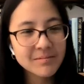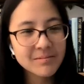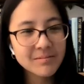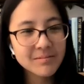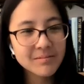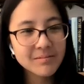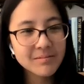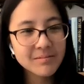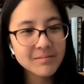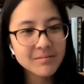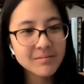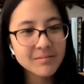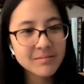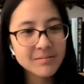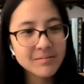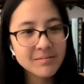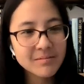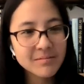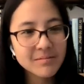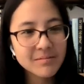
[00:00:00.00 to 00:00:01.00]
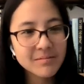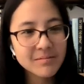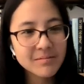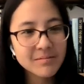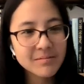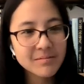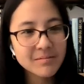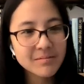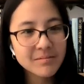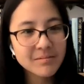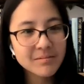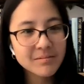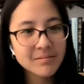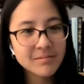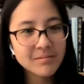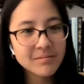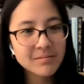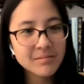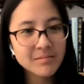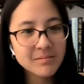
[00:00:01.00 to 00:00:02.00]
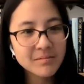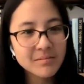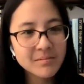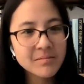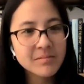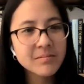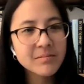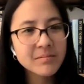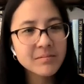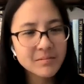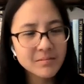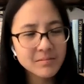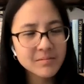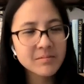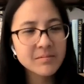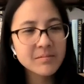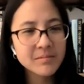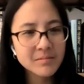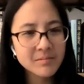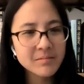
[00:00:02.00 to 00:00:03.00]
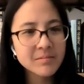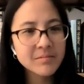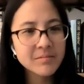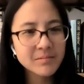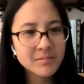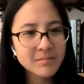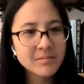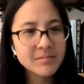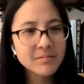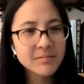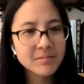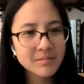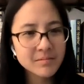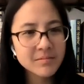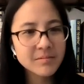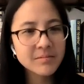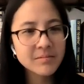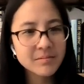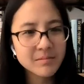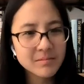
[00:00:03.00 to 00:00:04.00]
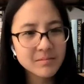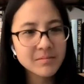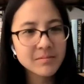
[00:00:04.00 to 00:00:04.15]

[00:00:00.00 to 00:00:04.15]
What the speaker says: (silent)